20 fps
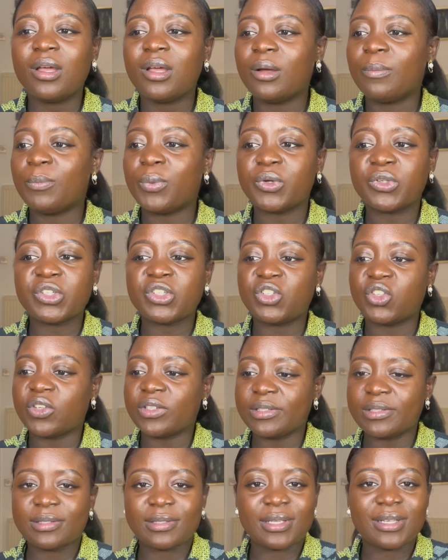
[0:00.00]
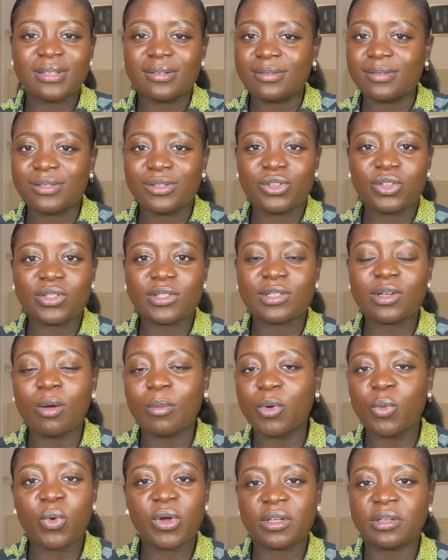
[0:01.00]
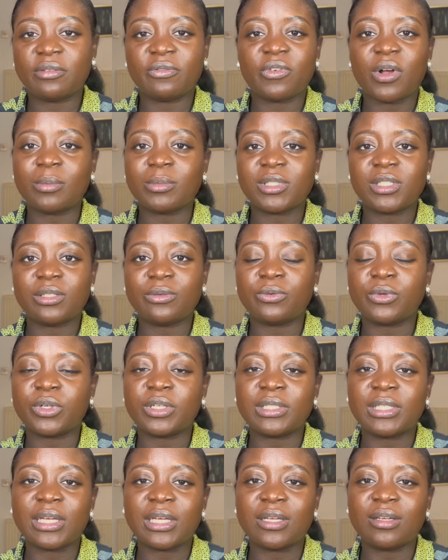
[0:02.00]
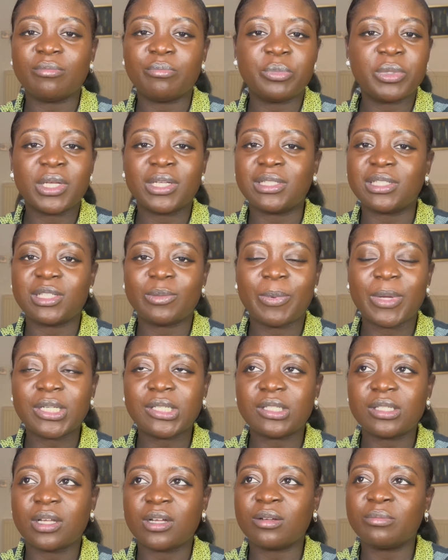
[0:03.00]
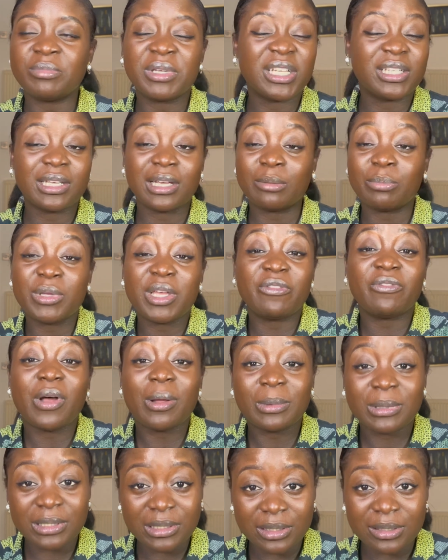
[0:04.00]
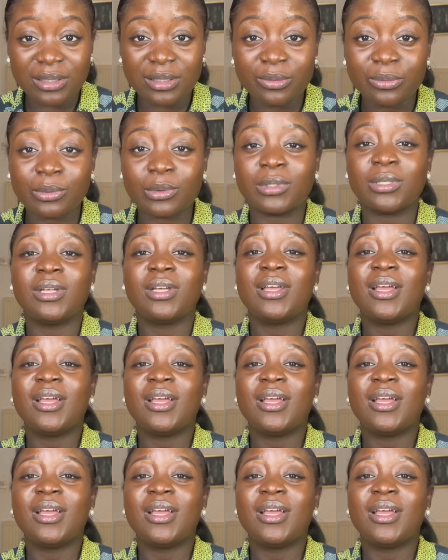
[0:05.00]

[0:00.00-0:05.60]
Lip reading: Boris Johnson to just come and work in pharmacy for a day, be a dispenser, be a pharmacist even.